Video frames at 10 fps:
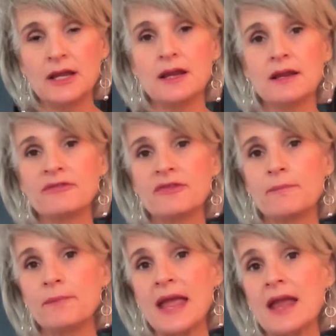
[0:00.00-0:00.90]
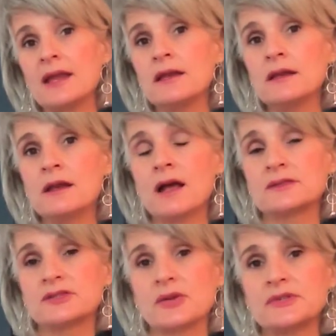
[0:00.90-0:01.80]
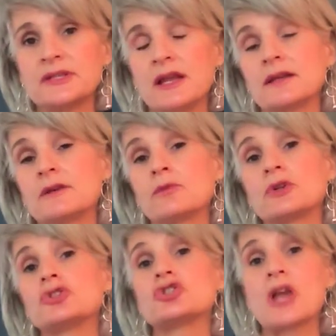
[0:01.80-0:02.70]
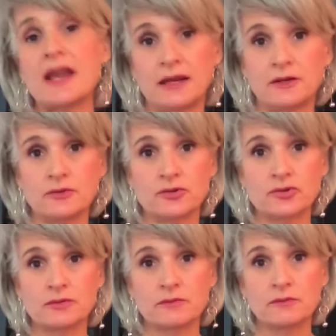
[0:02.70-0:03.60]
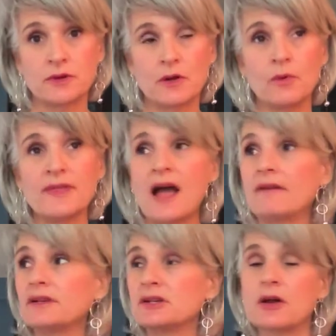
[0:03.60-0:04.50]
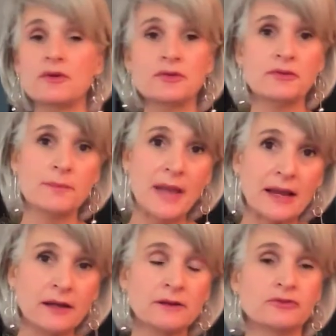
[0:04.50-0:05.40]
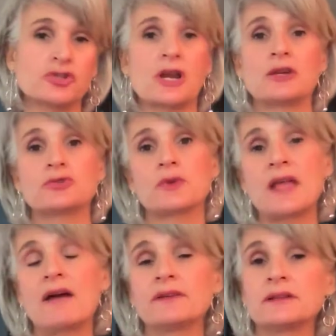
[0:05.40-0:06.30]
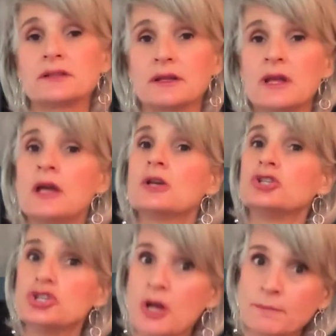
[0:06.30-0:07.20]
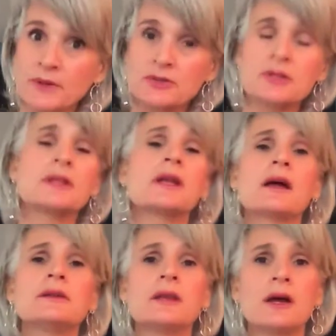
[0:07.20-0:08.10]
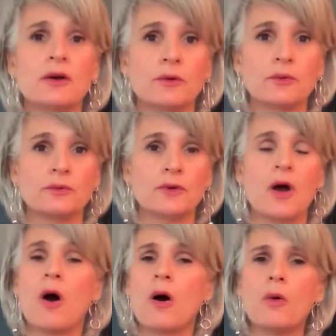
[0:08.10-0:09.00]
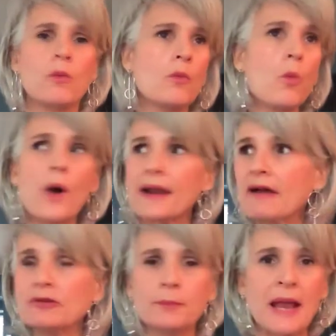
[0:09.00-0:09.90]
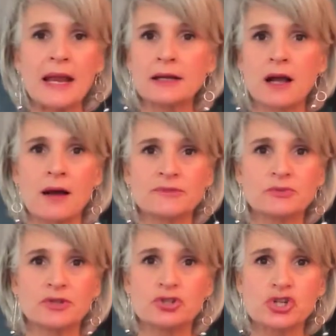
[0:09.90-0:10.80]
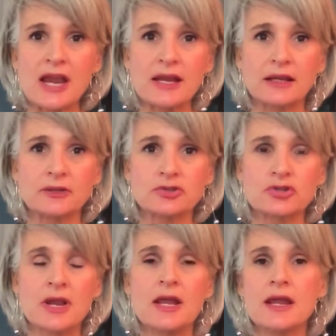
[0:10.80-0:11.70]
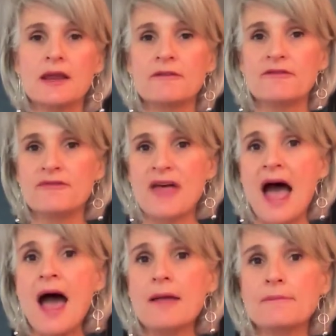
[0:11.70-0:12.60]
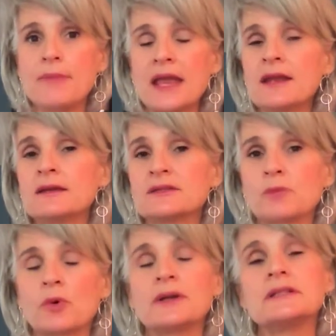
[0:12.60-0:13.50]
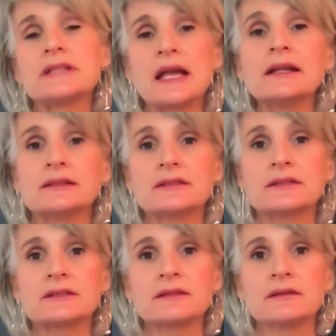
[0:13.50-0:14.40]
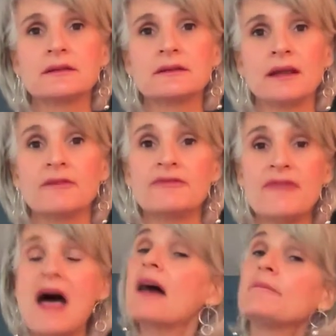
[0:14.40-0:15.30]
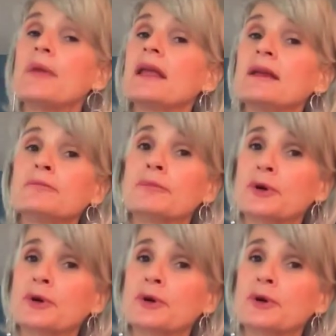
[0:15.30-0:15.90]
if the pain associated with change, with having to go through the pain of change, with having to jump into the unknown, whatever pain comes with change, if that pain is more intense, if that pain